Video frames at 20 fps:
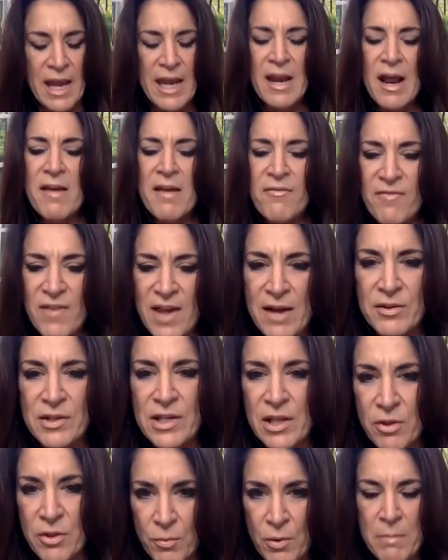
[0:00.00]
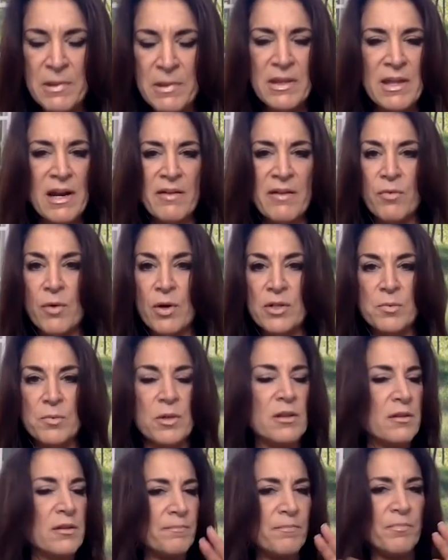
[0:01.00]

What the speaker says: And I found in the women that I've worked with,